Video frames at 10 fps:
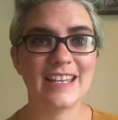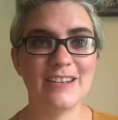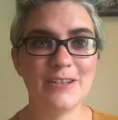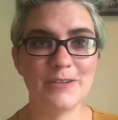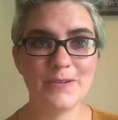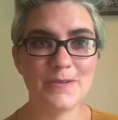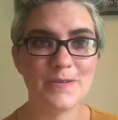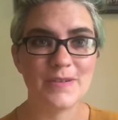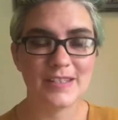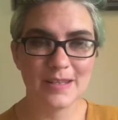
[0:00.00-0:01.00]
can
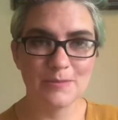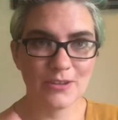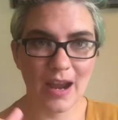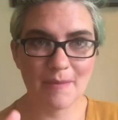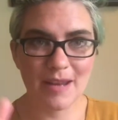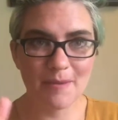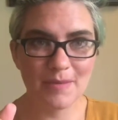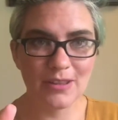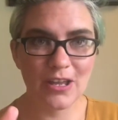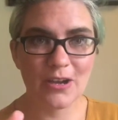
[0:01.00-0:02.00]
you subscribe
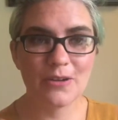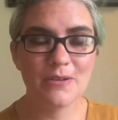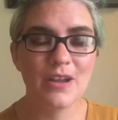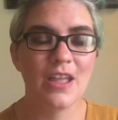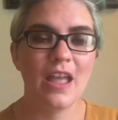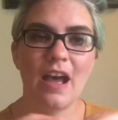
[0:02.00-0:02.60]
down below?